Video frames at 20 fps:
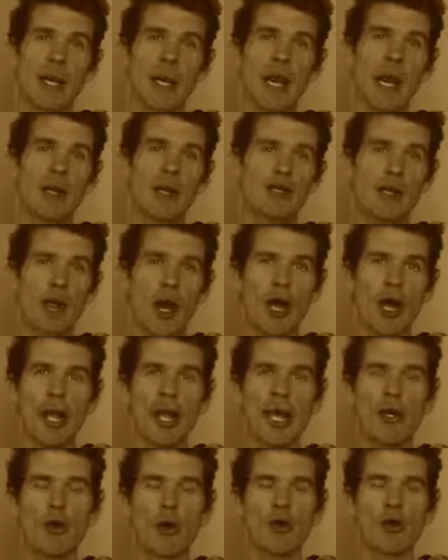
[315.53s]
And try
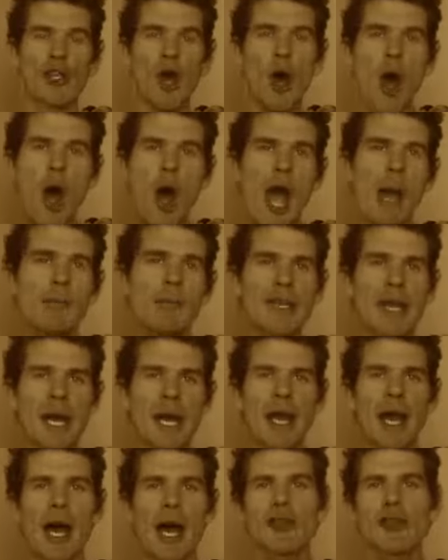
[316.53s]
and get your time
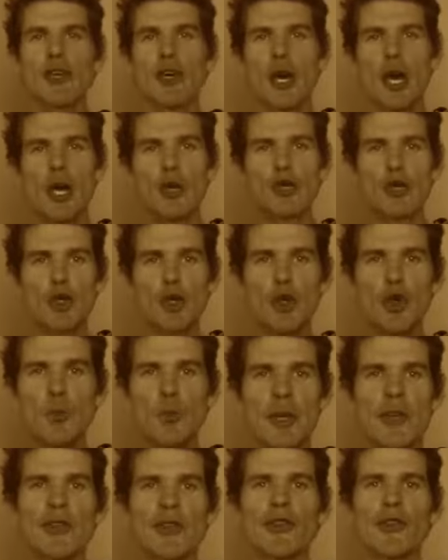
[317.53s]
down under 2
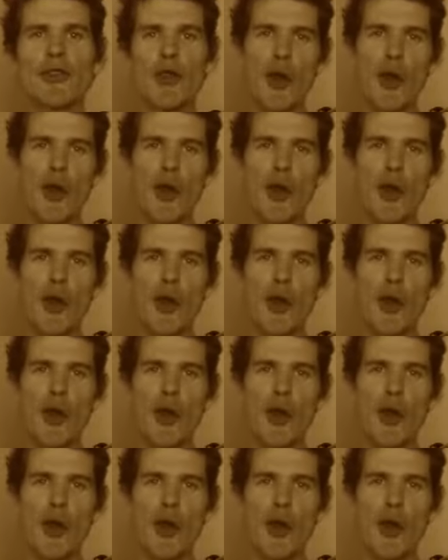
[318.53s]
minutes